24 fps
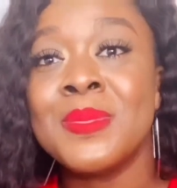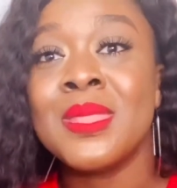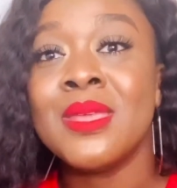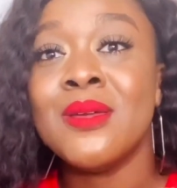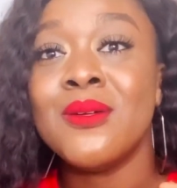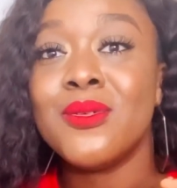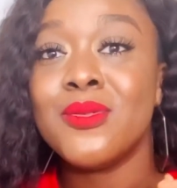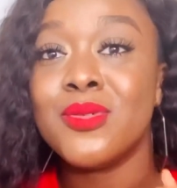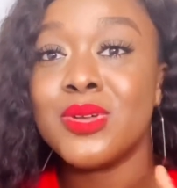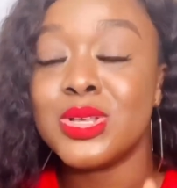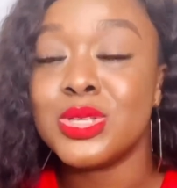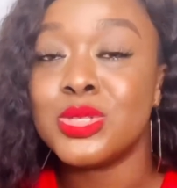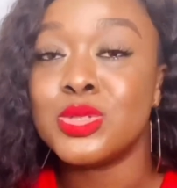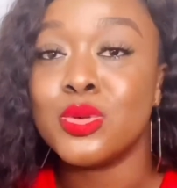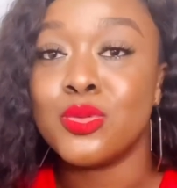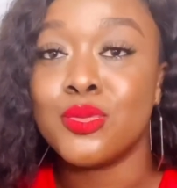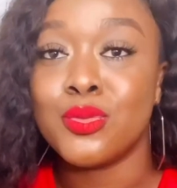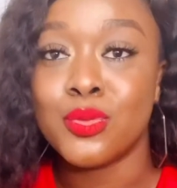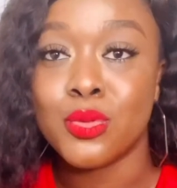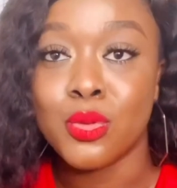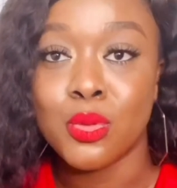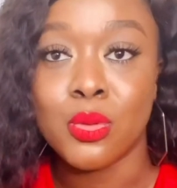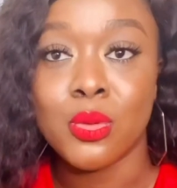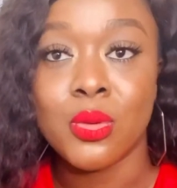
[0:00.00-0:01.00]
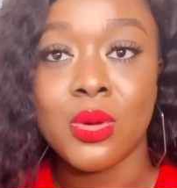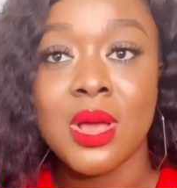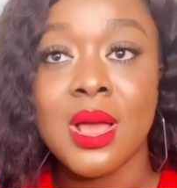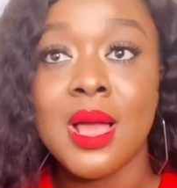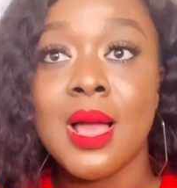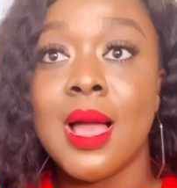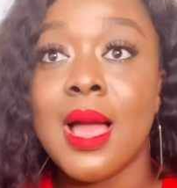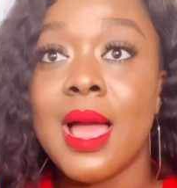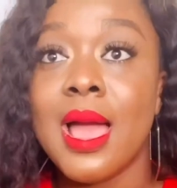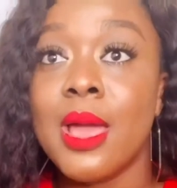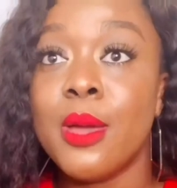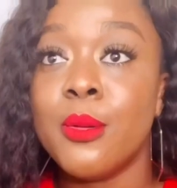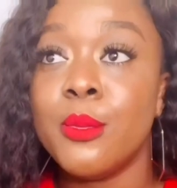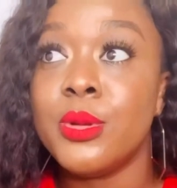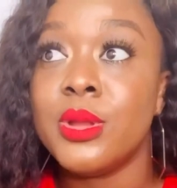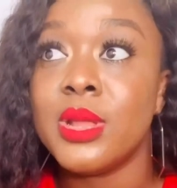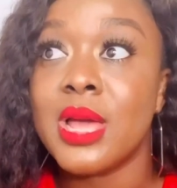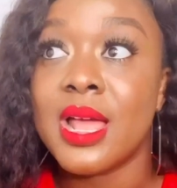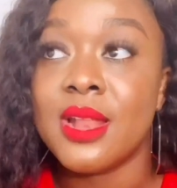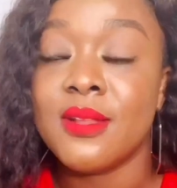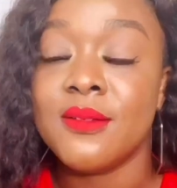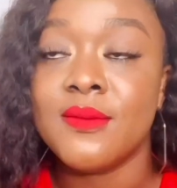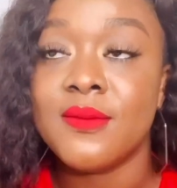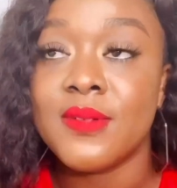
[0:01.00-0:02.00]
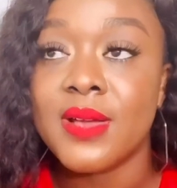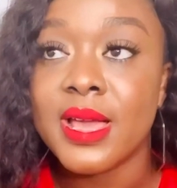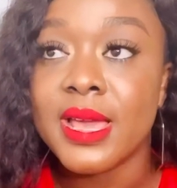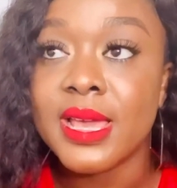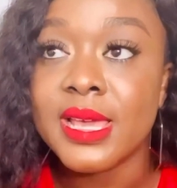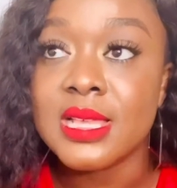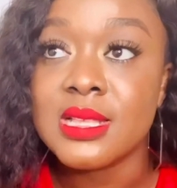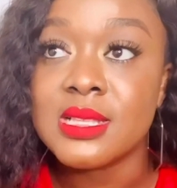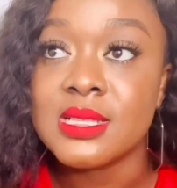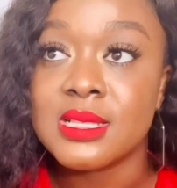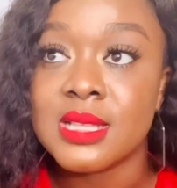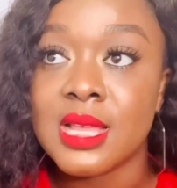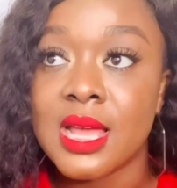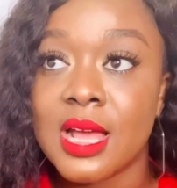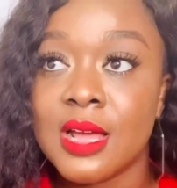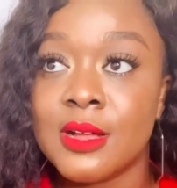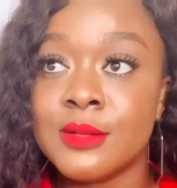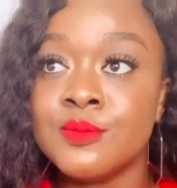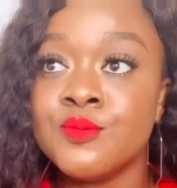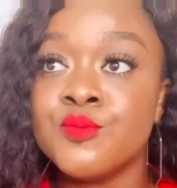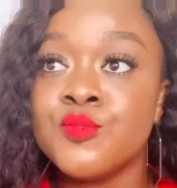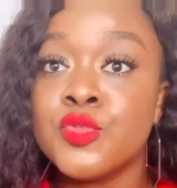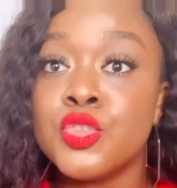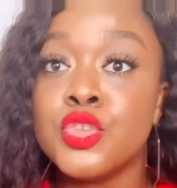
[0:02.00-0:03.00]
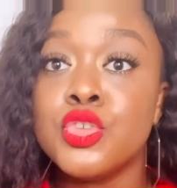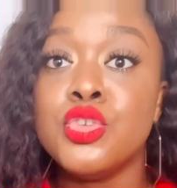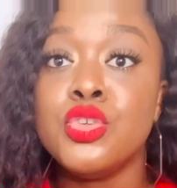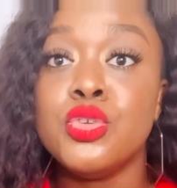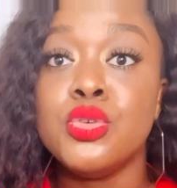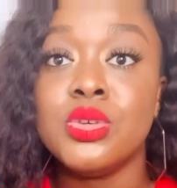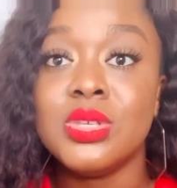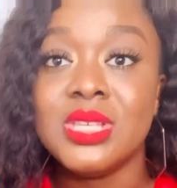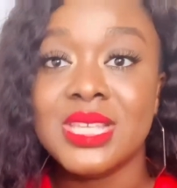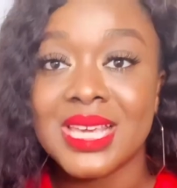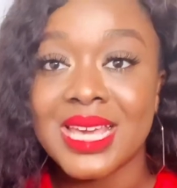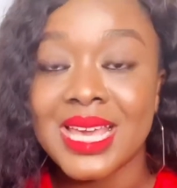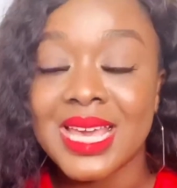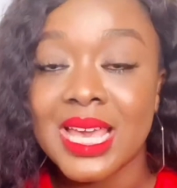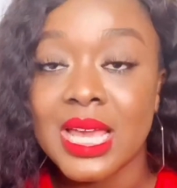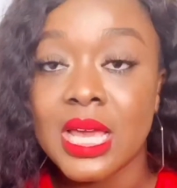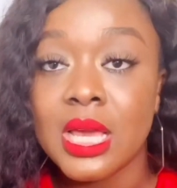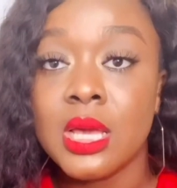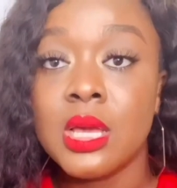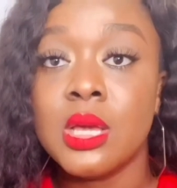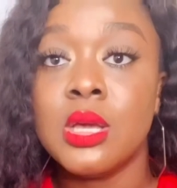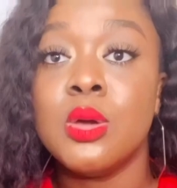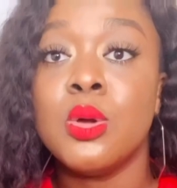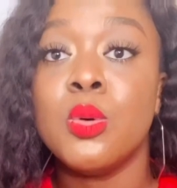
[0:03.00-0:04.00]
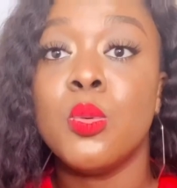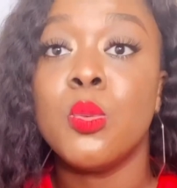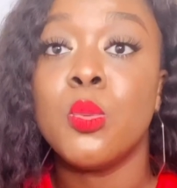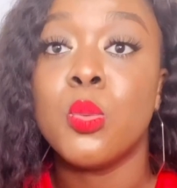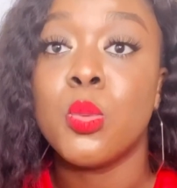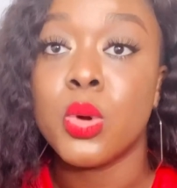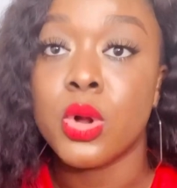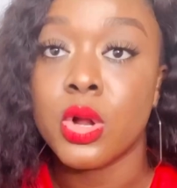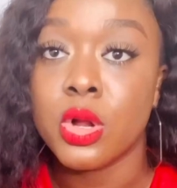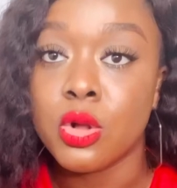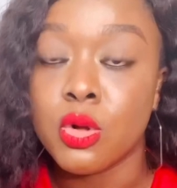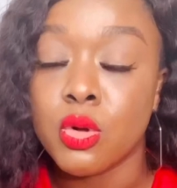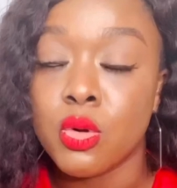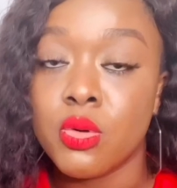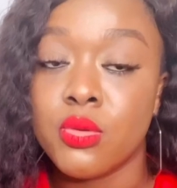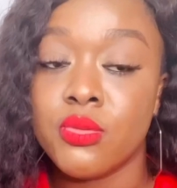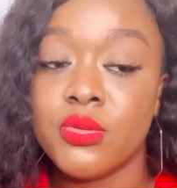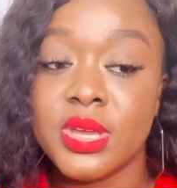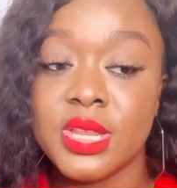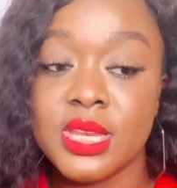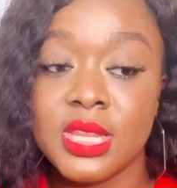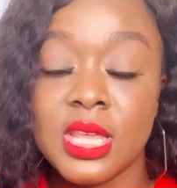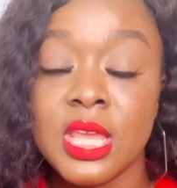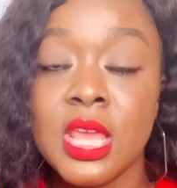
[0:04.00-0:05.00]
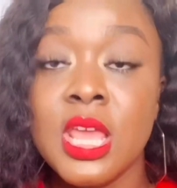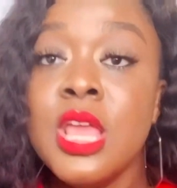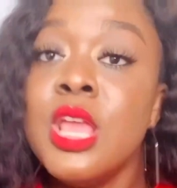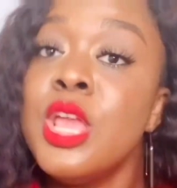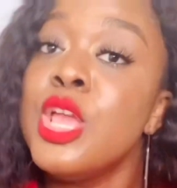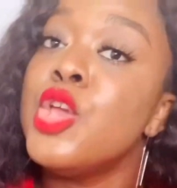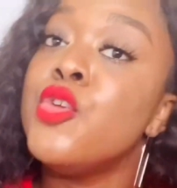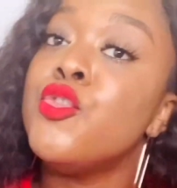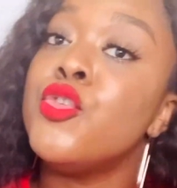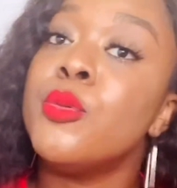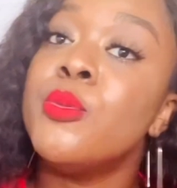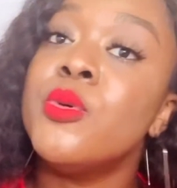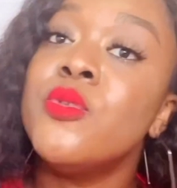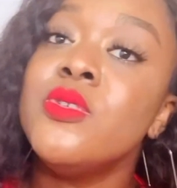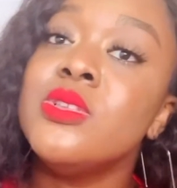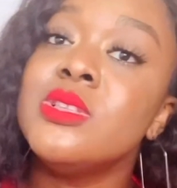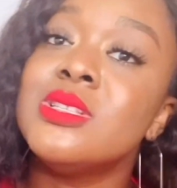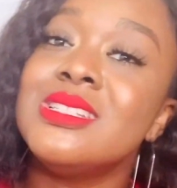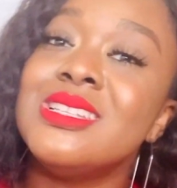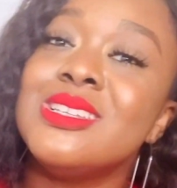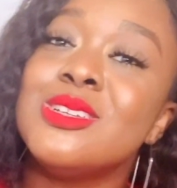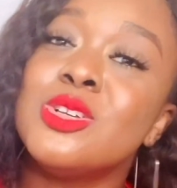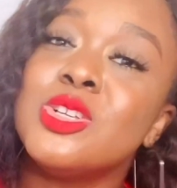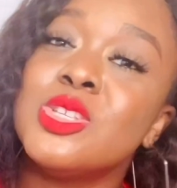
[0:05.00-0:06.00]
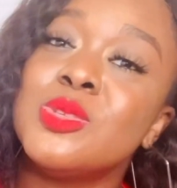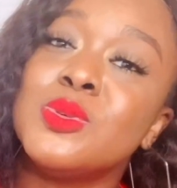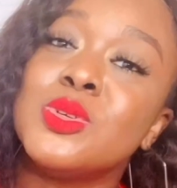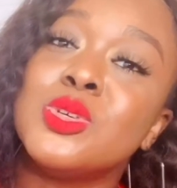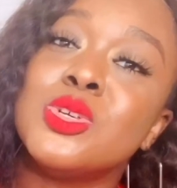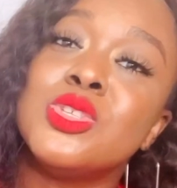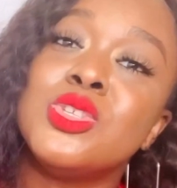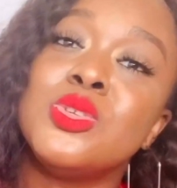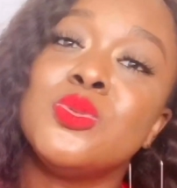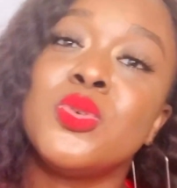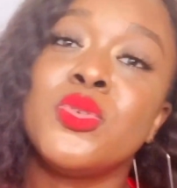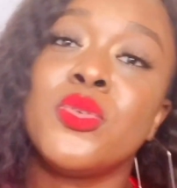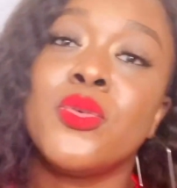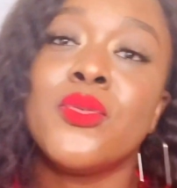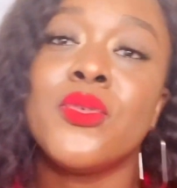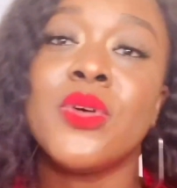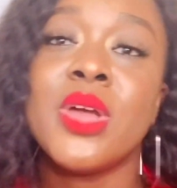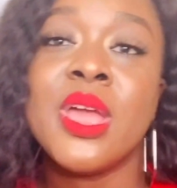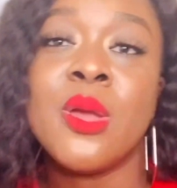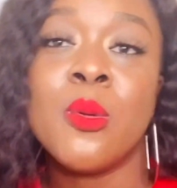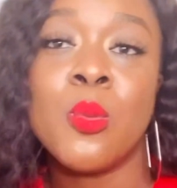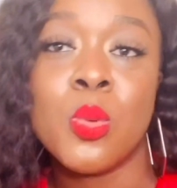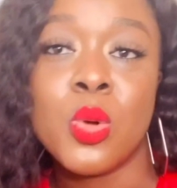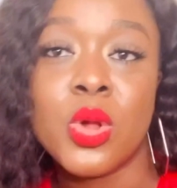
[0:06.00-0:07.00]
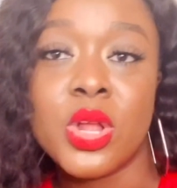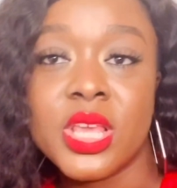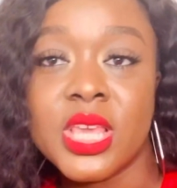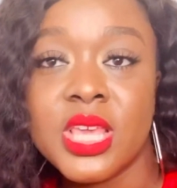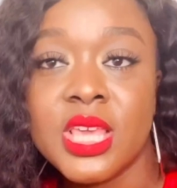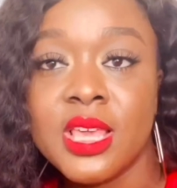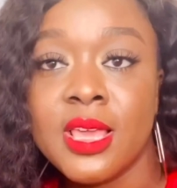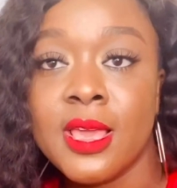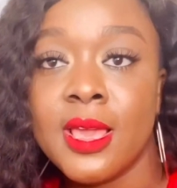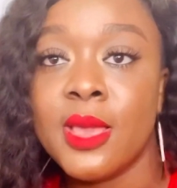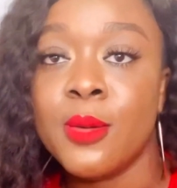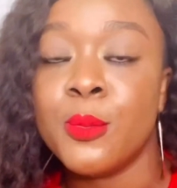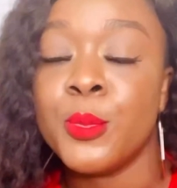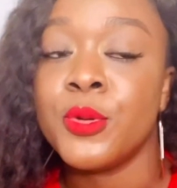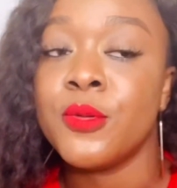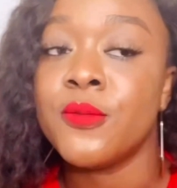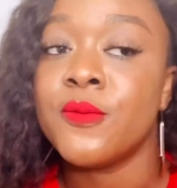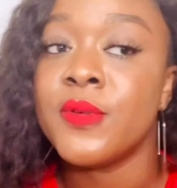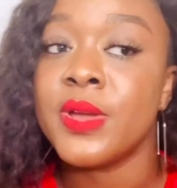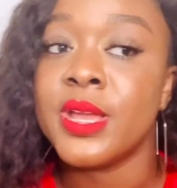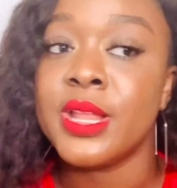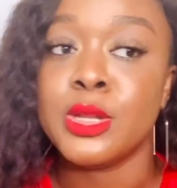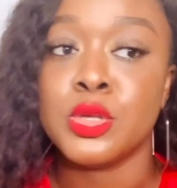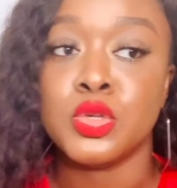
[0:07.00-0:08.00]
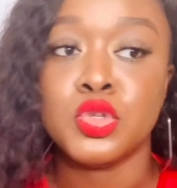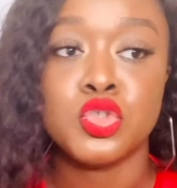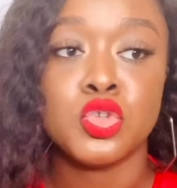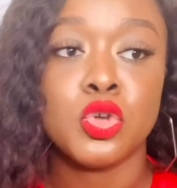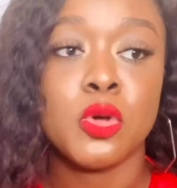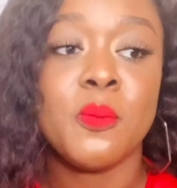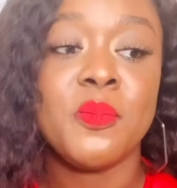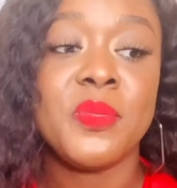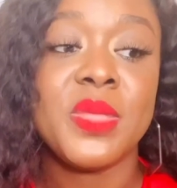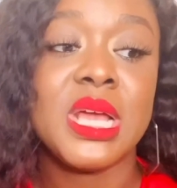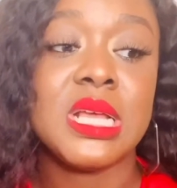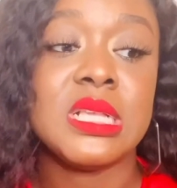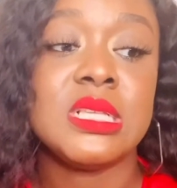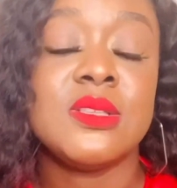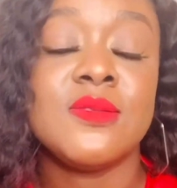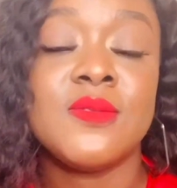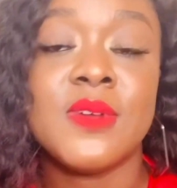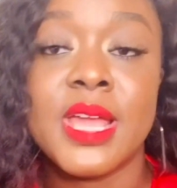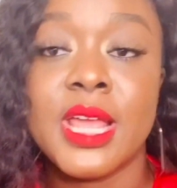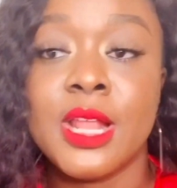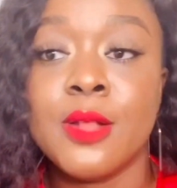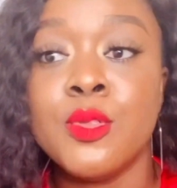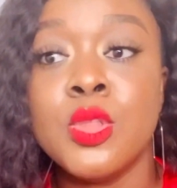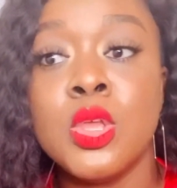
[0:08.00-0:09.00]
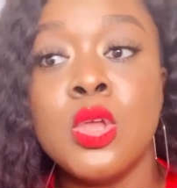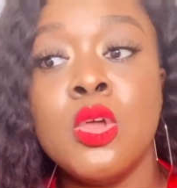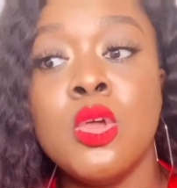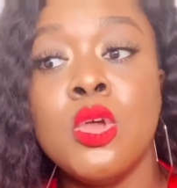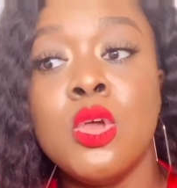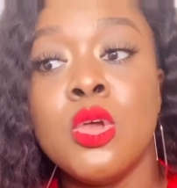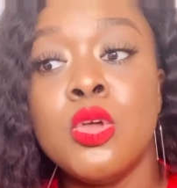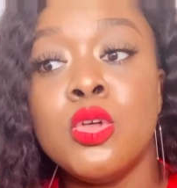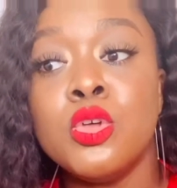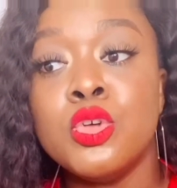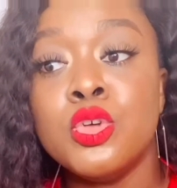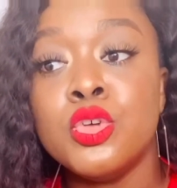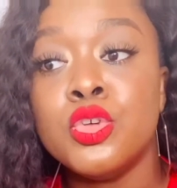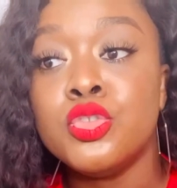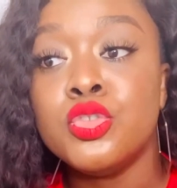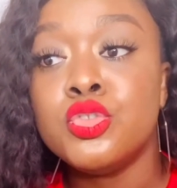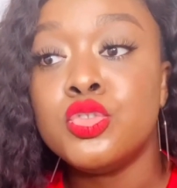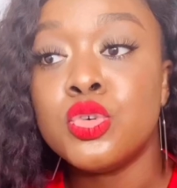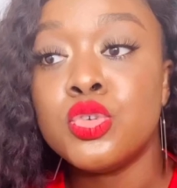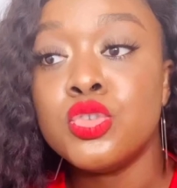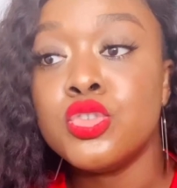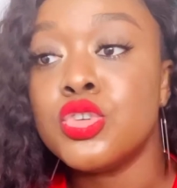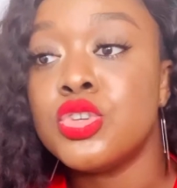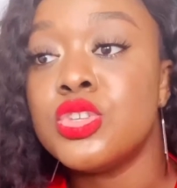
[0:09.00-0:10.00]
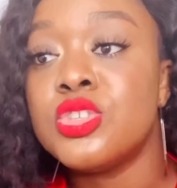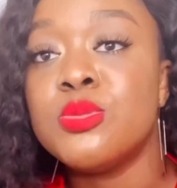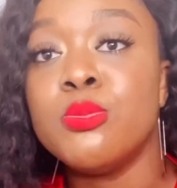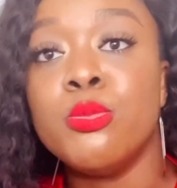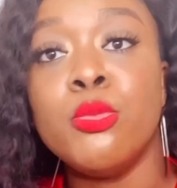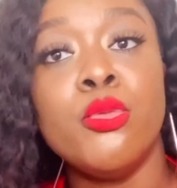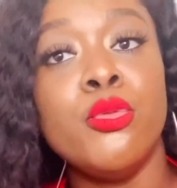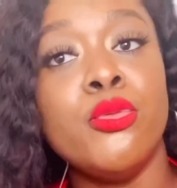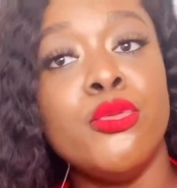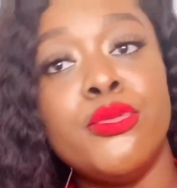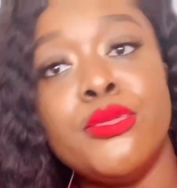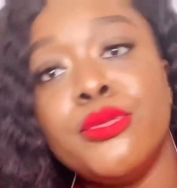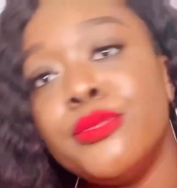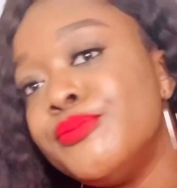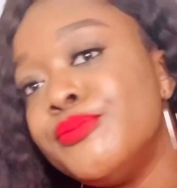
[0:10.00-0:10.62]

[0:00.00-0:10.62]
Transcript: First of all, I would advise that you get work already. If you're moving to Lagos because you want to find work here, you want to find a job, that's fine. Don't just move.